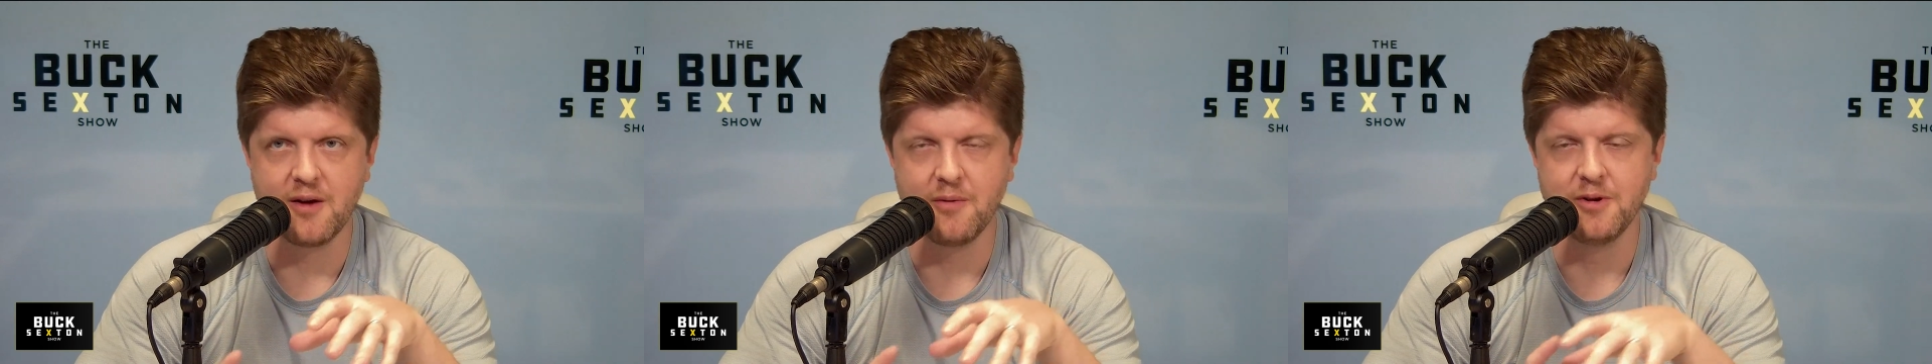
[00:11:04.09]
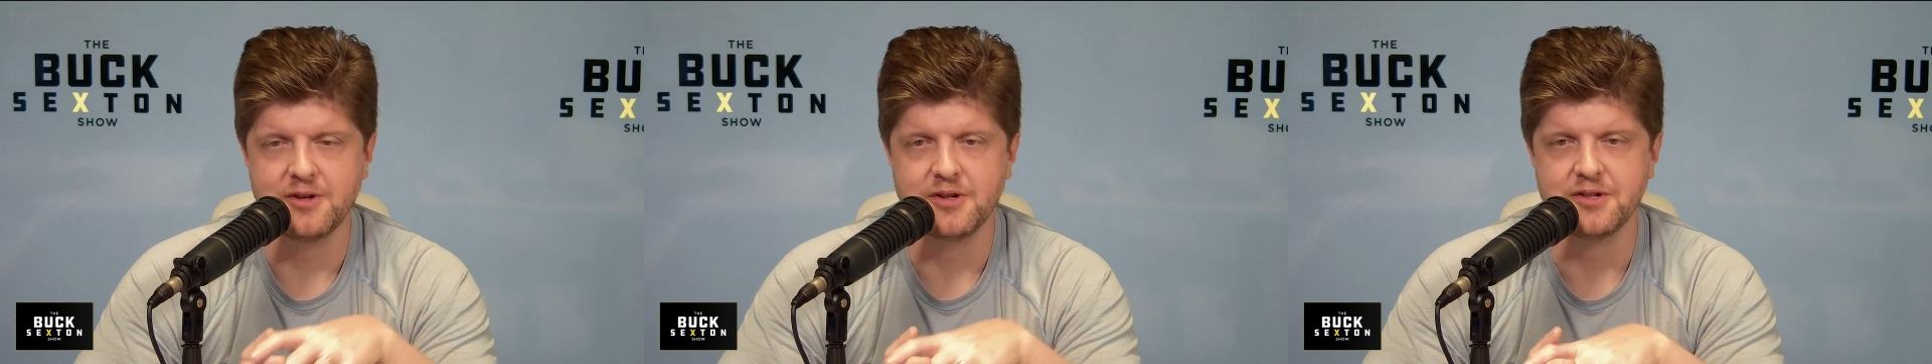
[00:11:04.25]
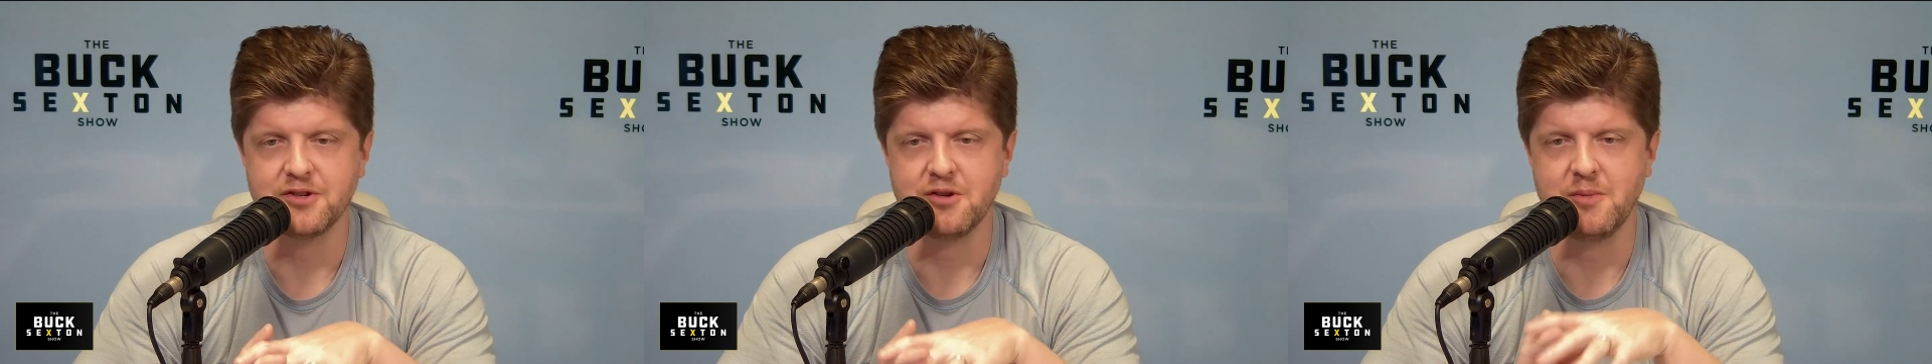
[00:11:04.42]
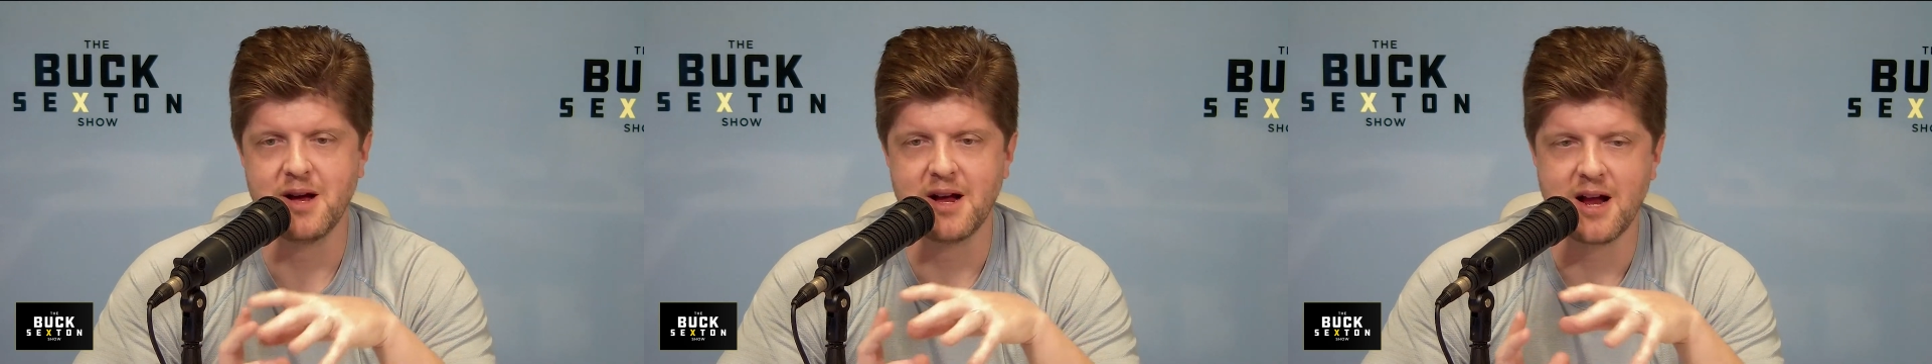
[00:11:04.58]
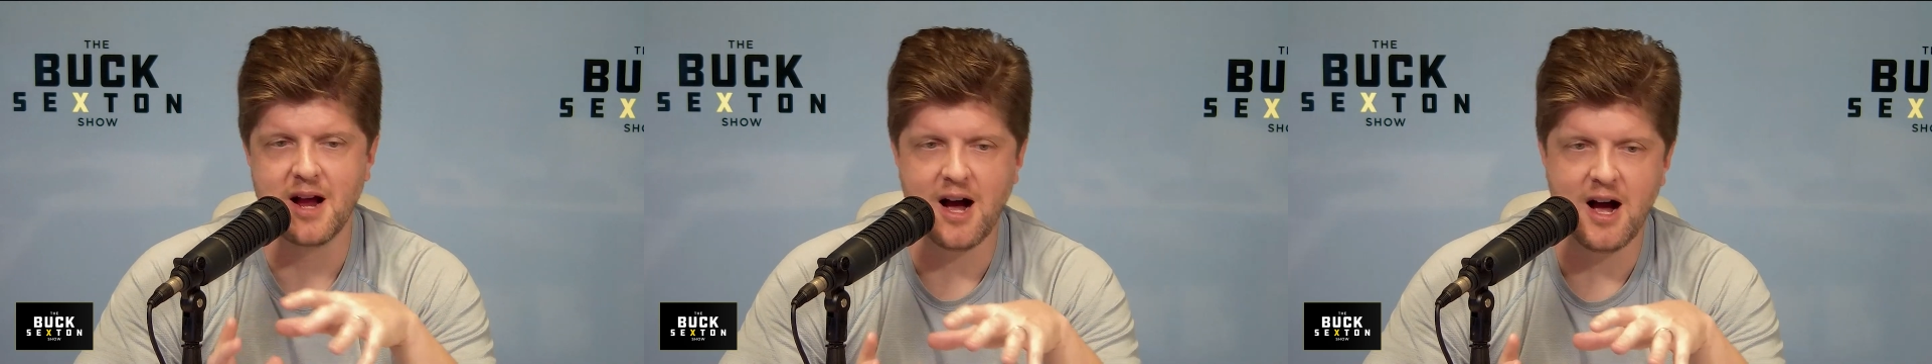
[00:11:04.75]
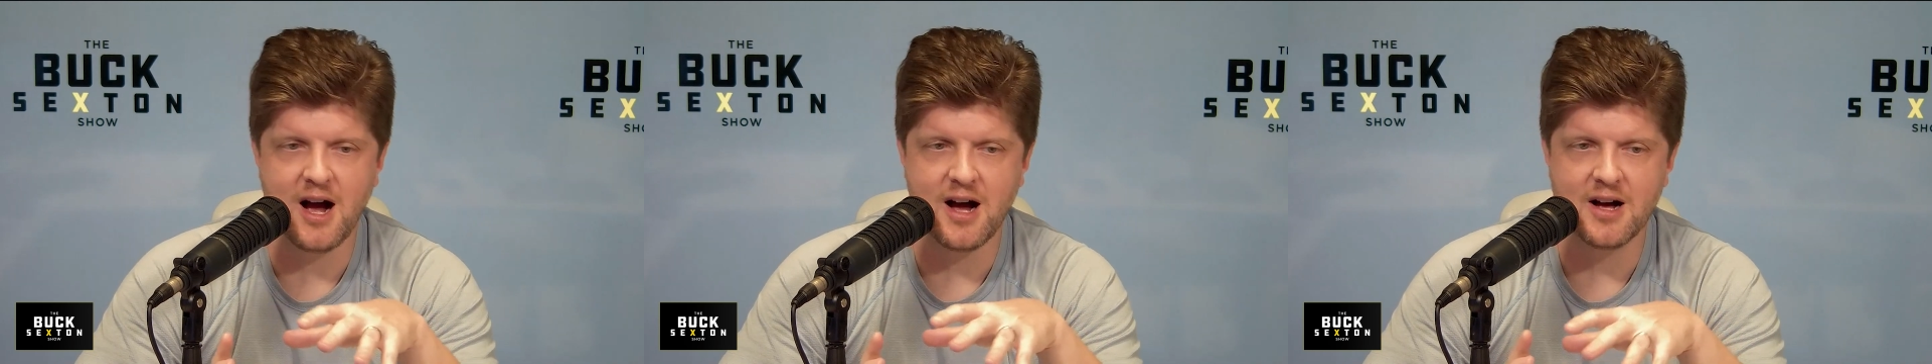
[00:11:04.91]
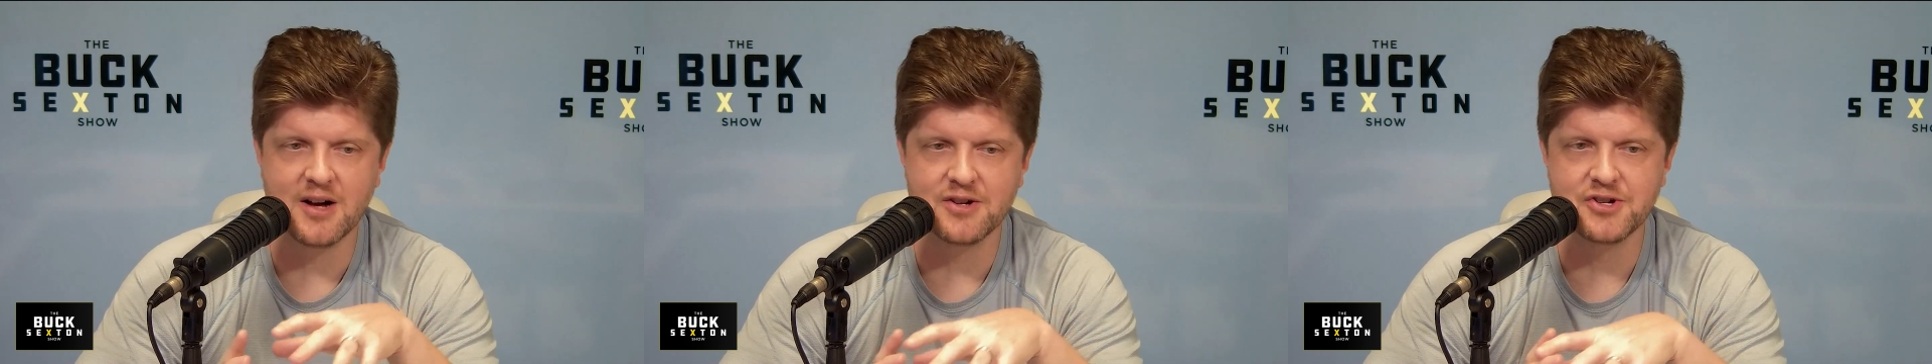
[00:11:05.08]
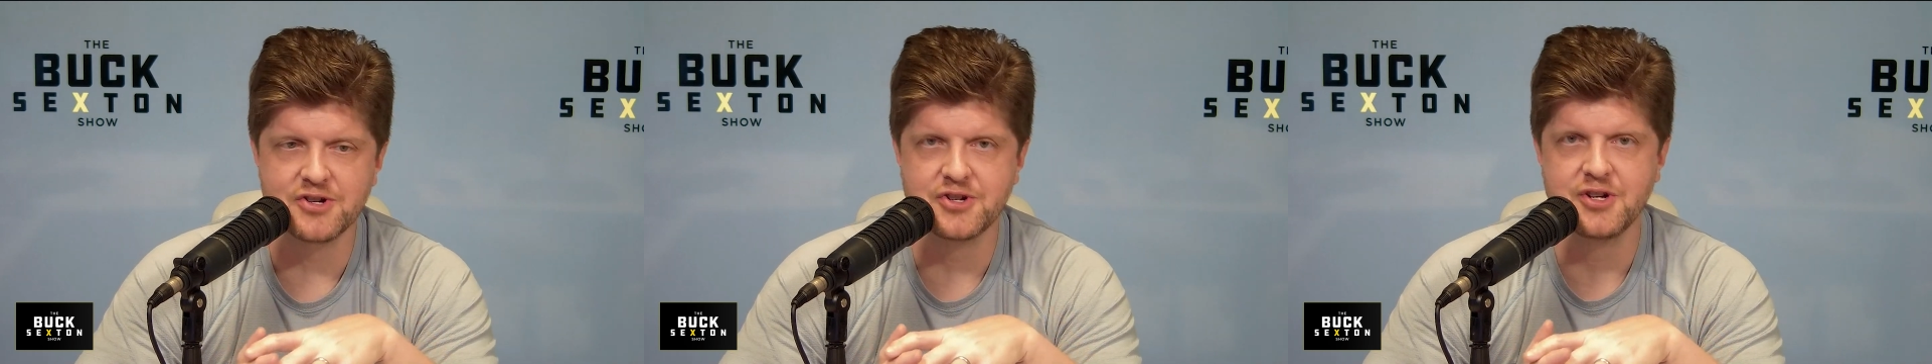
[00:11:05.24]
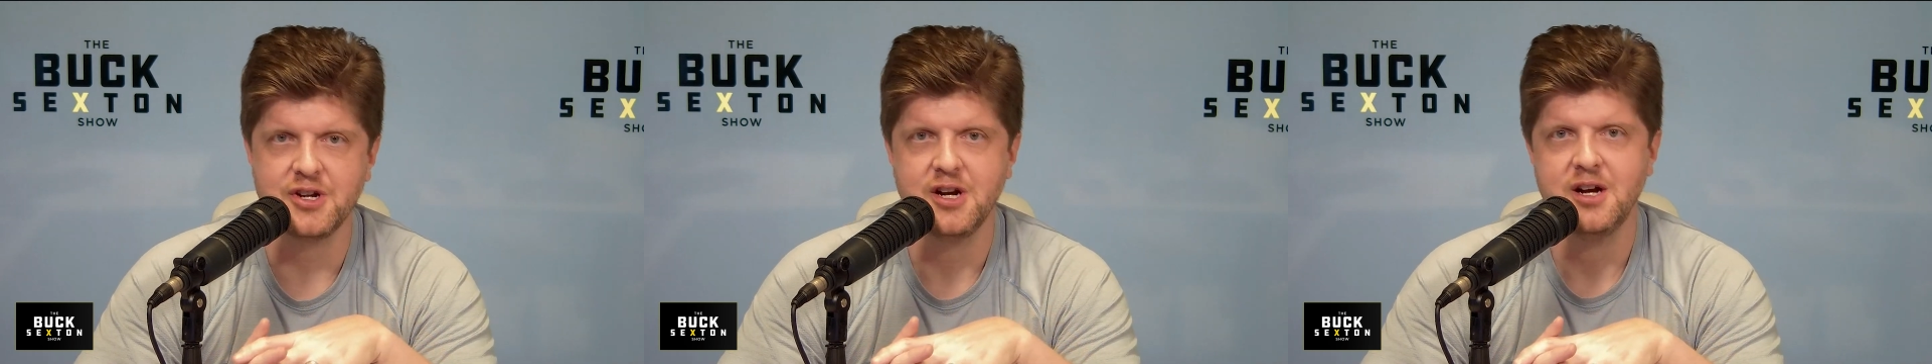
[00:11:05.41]
which is, oh my
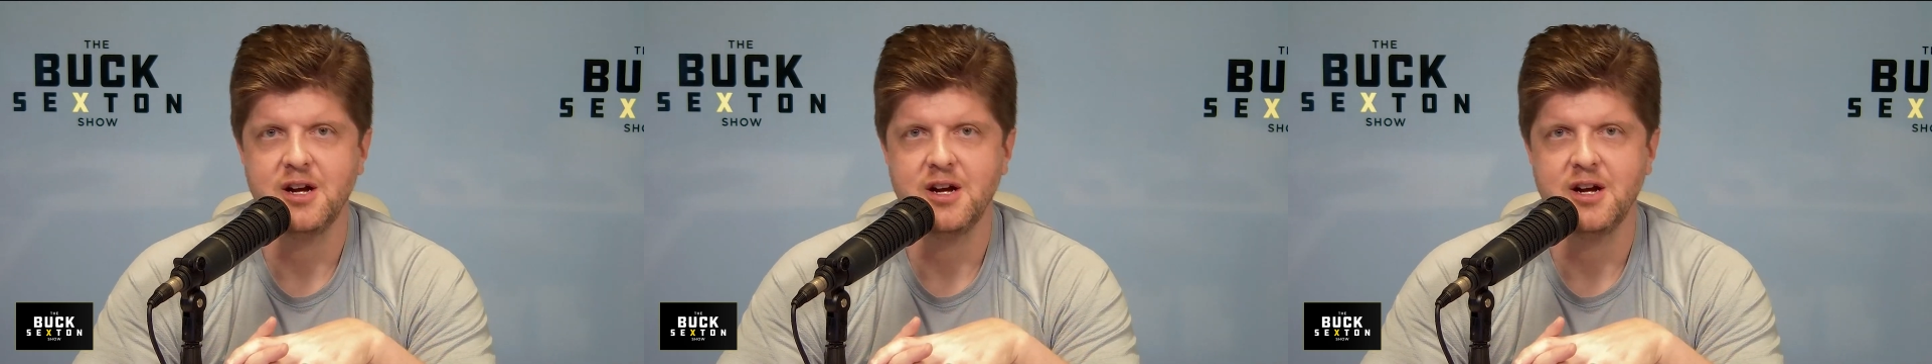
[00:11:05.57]
gosh,